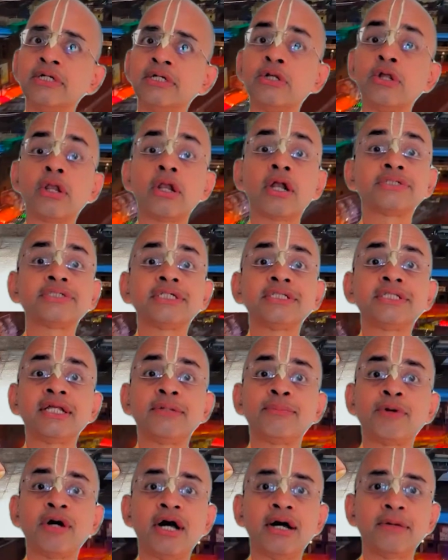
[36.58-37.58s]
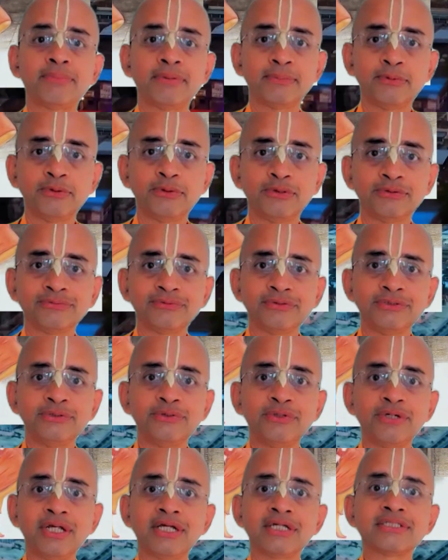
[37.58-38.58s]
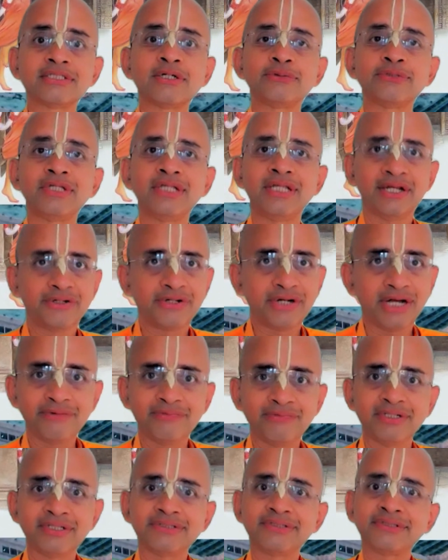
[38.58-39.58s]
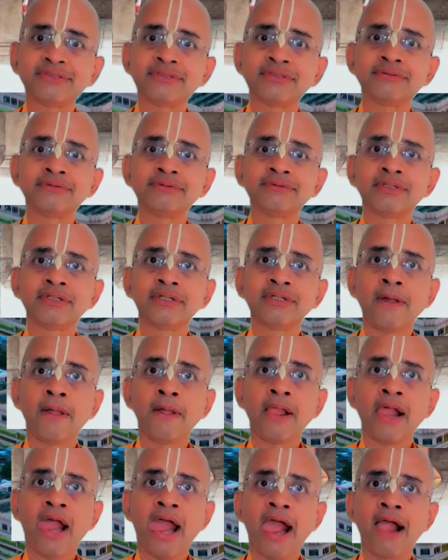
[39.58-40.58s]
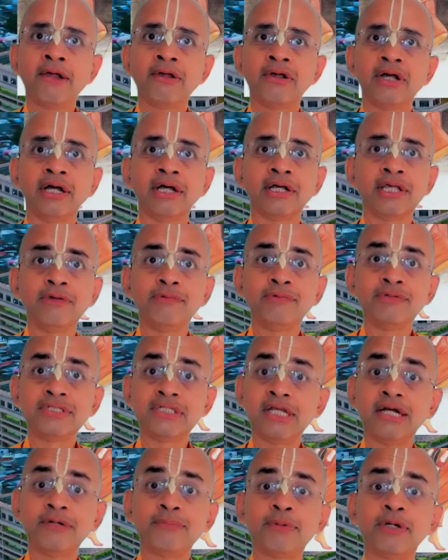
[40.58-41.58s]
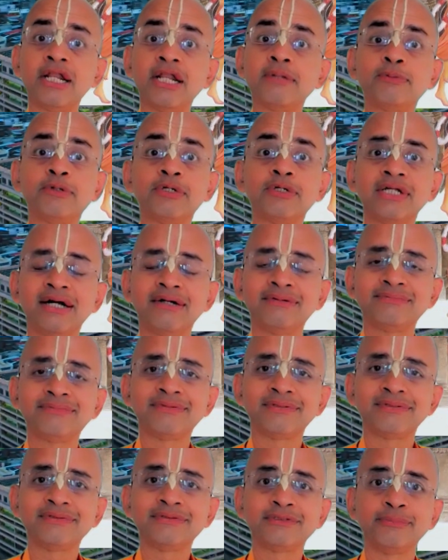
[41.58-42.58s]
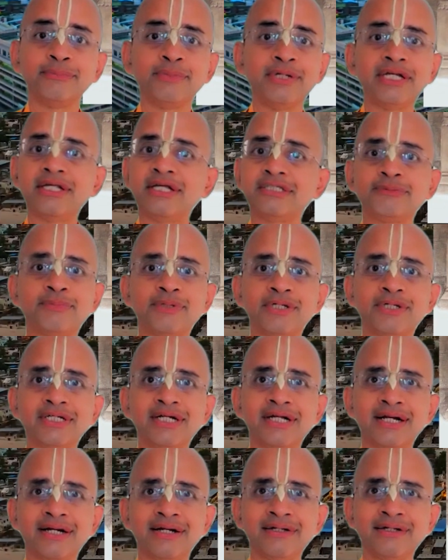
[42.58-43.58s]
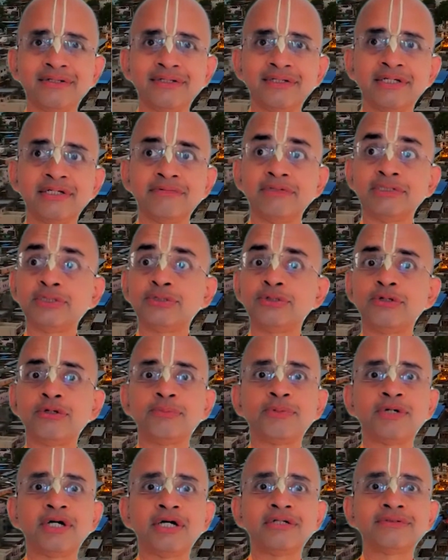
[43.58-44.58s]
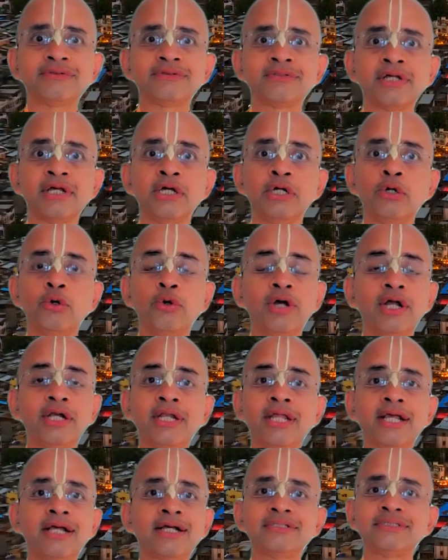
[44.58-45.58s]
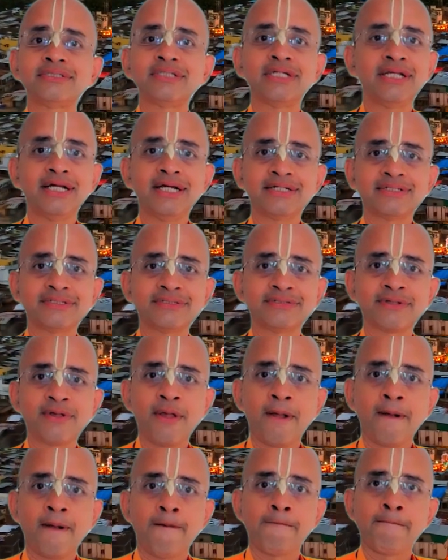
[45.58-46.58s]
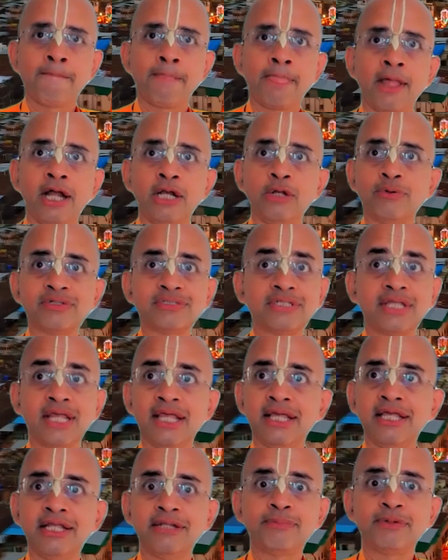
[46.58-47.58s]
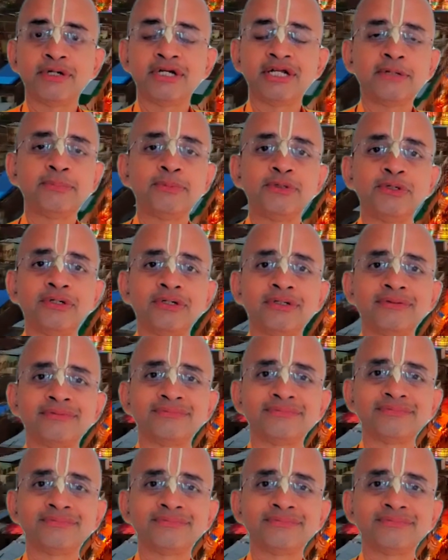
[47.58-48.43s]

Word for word: You know, Lord Chaitanya Mahaprabhu, during his South India travels, and he visited Pandharpur Dham to meet his brother Vishwarupa, who had taken sannyas, and he was staying in Pandharpur.